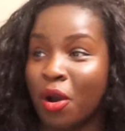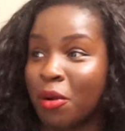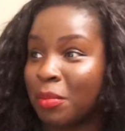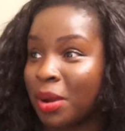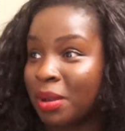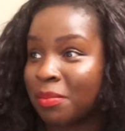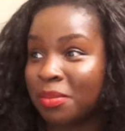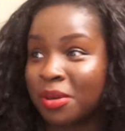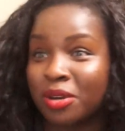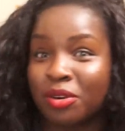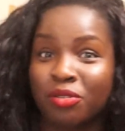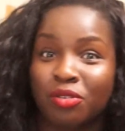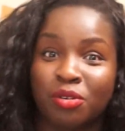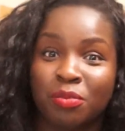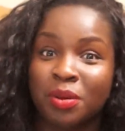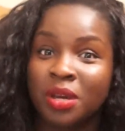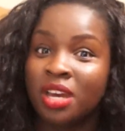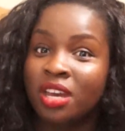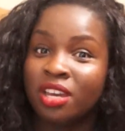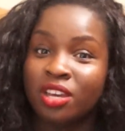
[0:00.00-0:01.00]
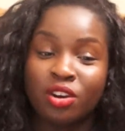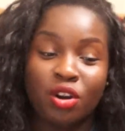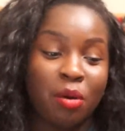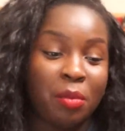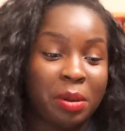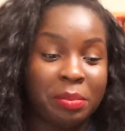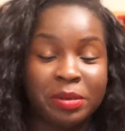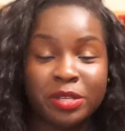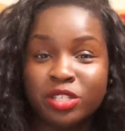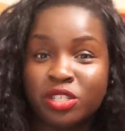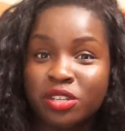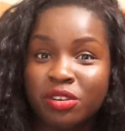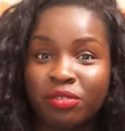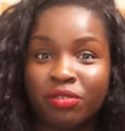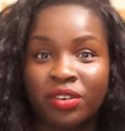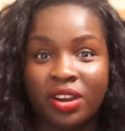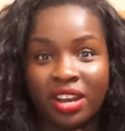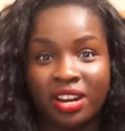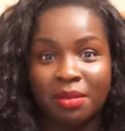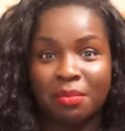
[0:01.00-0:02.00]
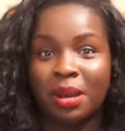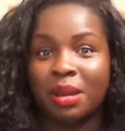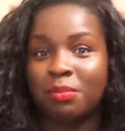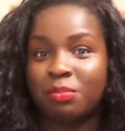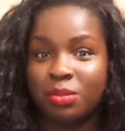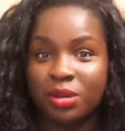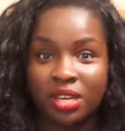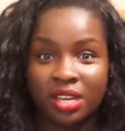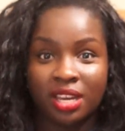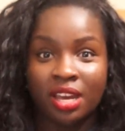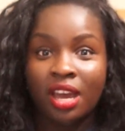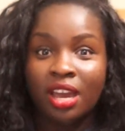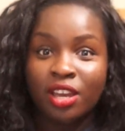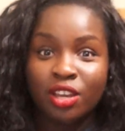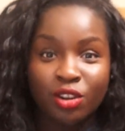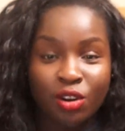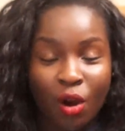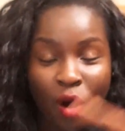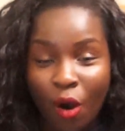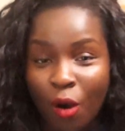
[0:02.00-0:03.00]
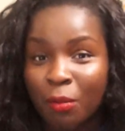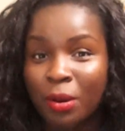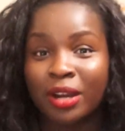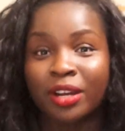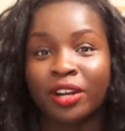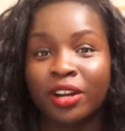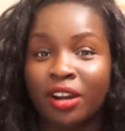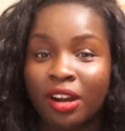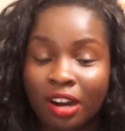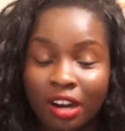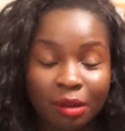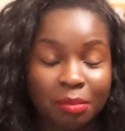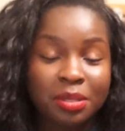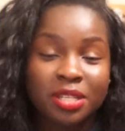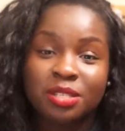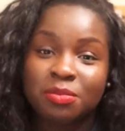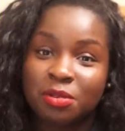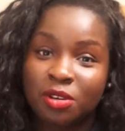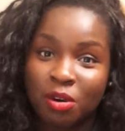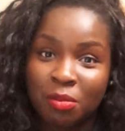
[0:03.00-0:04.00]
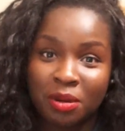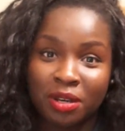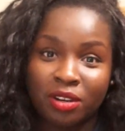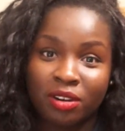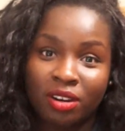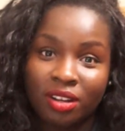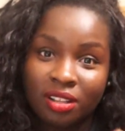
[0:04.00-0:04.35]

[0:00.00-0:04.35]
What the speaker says: It might be a group, you know, it might be GFriend. It might be, you know, Oh My Girl. Please be Oh My Girl.